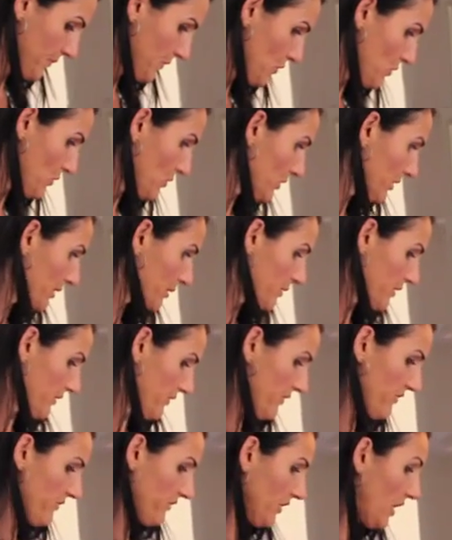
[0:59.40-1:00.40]
little
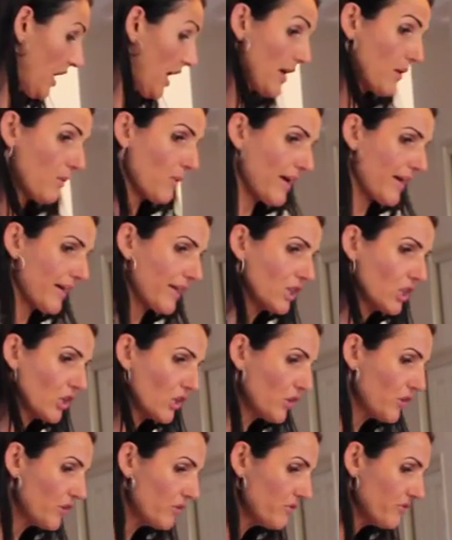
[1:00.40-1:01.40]
bit of a flyaway
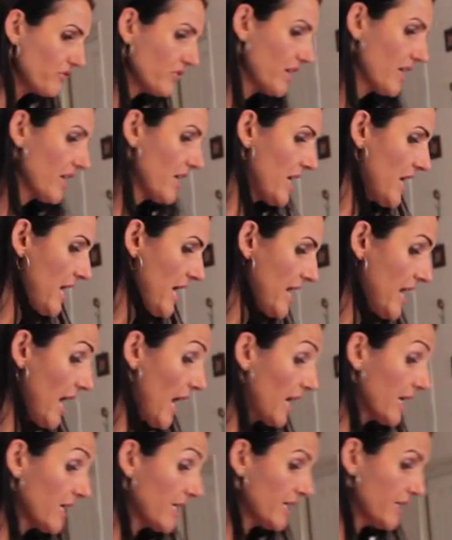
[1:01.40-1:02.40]
clove, an
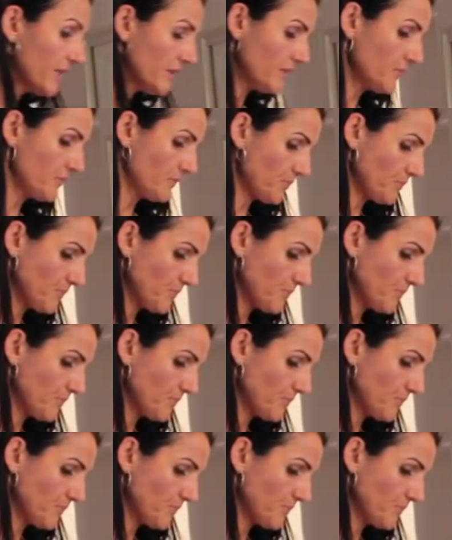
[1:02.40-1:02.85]
onion.